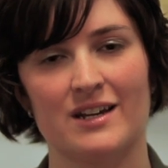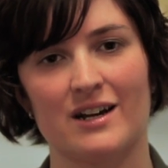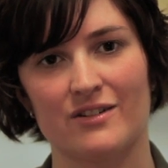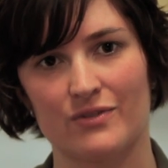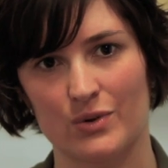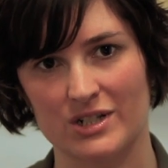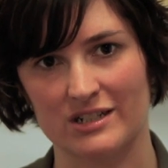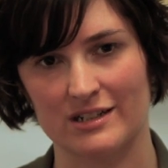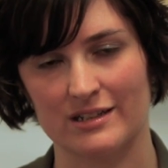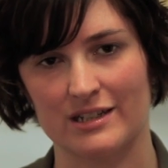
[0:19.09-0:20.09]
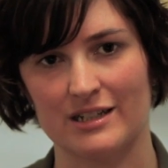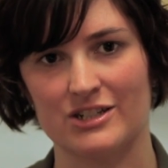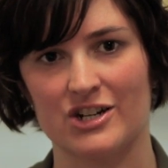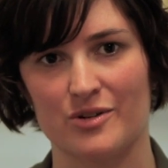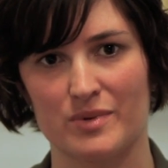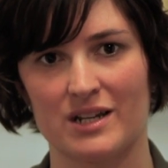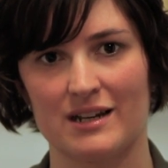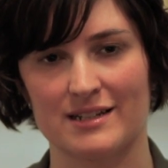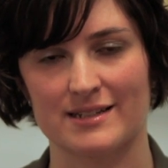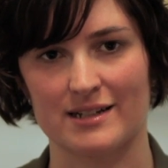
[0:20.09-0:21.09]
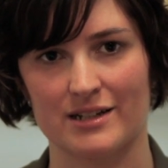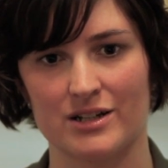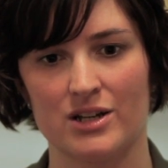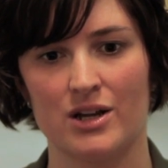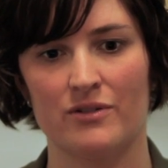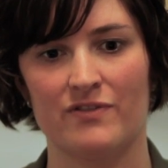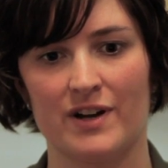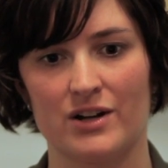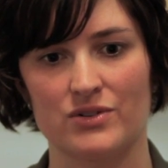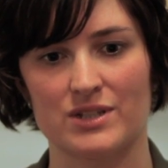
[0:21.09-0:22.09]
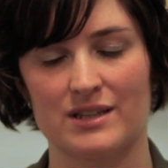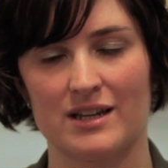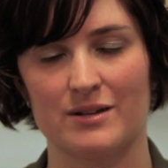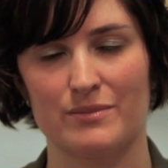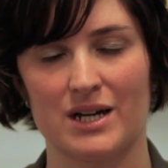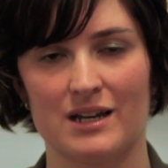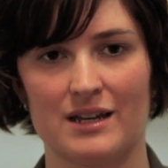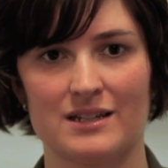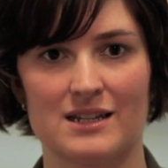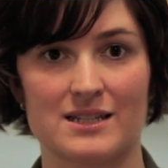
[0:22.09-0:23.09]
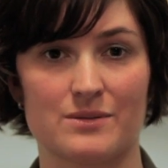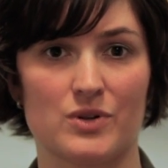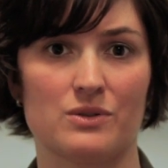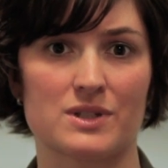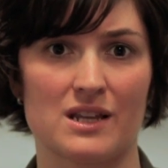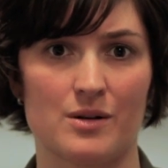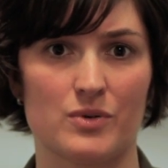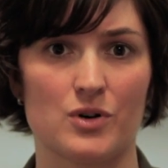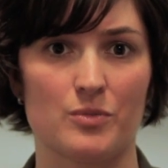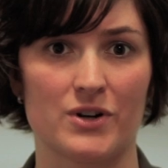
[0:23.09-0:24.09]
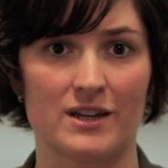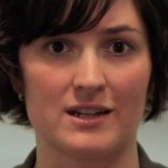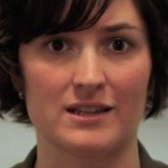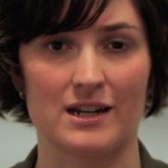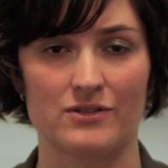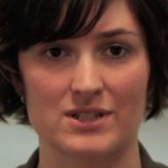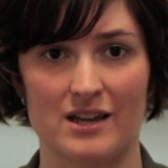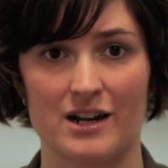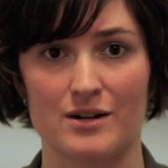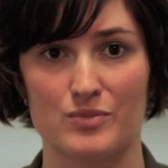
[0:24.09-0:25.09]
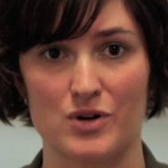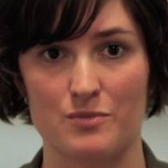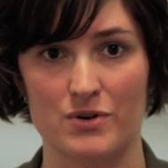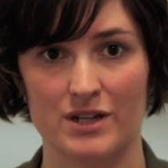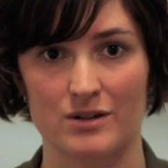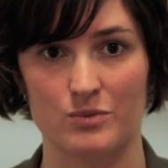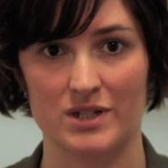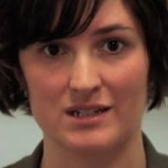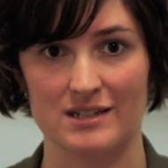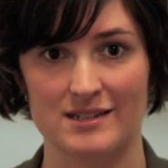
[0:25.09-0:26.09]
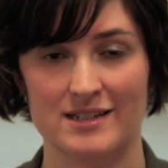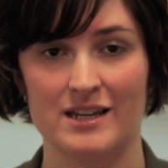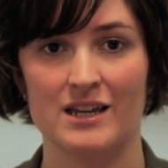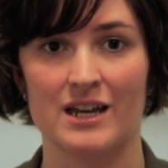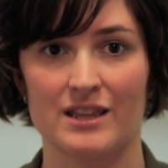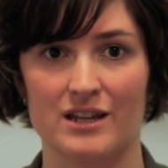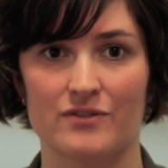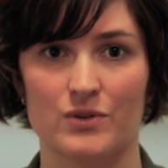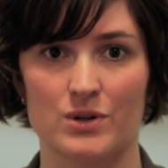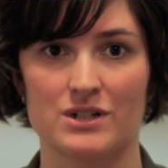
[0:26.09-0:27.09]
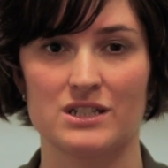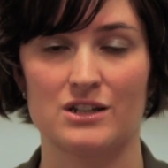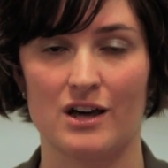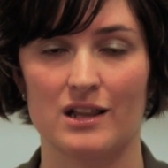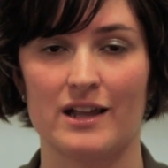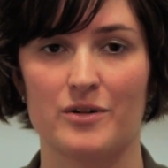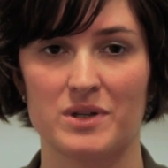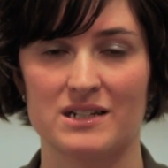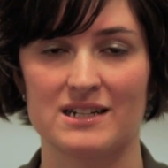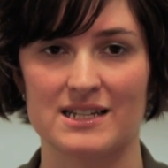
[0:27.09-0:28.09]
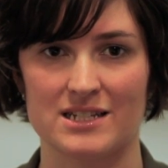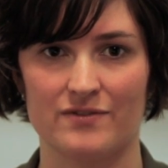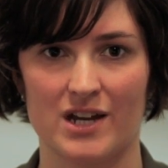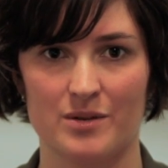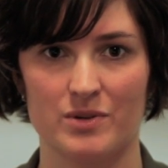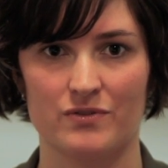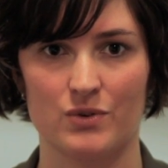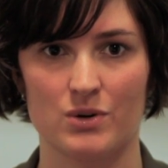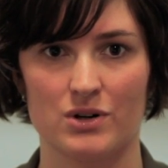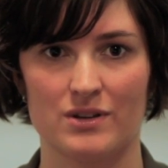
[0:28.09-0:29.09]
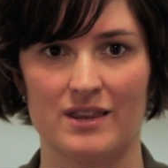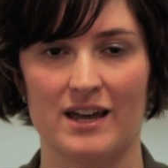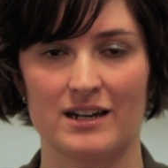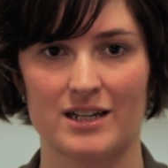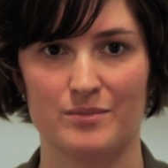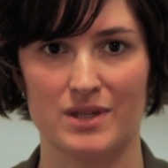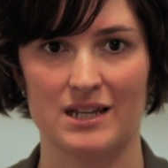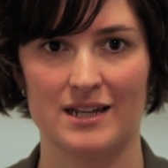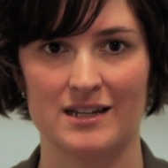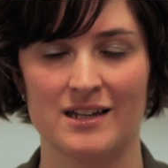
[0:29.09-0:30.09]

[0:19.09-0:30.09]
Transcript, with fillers: Unfortunately, Chairman Issa found that my testimony was not appropriate and that I was not an appropriate witness, and therefore did not allow me to testify before that committee.